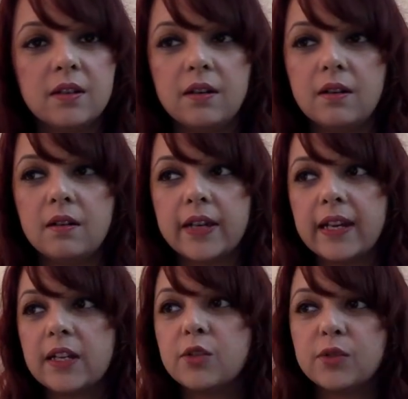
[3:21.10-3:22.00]
get
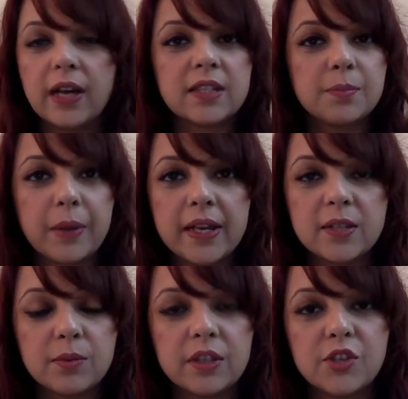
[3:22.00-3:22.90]
into that space
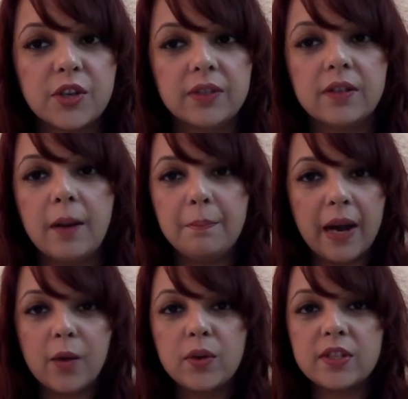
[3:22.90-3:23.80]
with each other, my
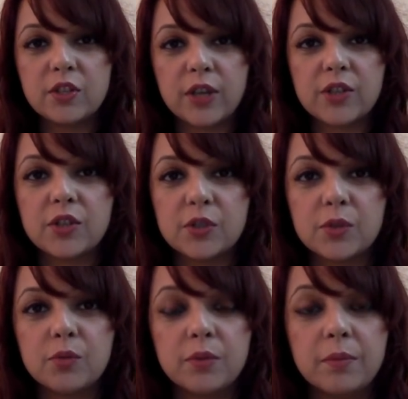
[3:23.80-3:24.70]
only suggestion to
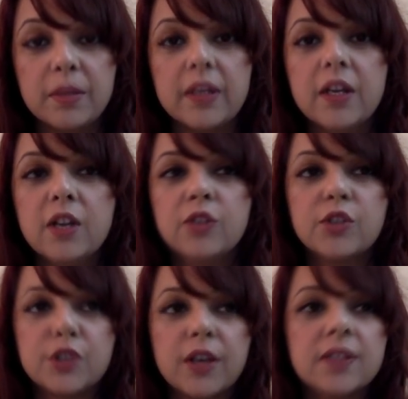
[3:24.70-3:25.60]
you would be to
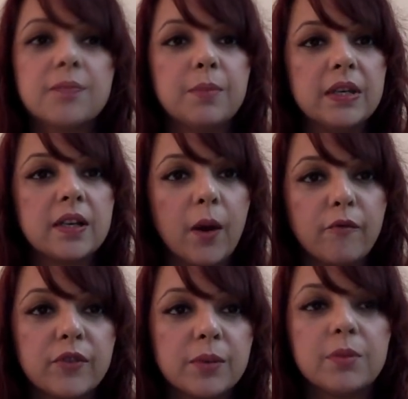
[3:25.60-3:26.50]
just be
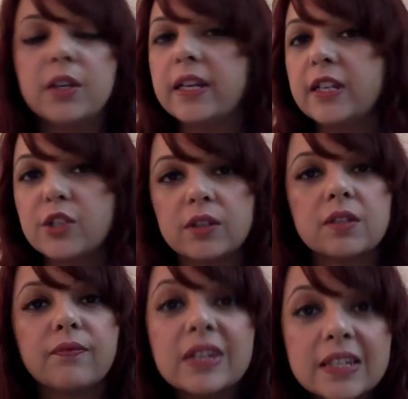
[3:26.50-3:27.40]
comfortable in each other's
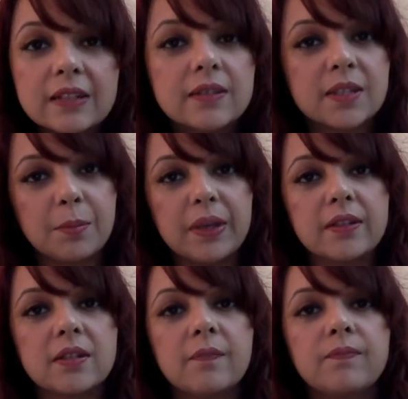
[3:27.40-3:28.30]
physical space.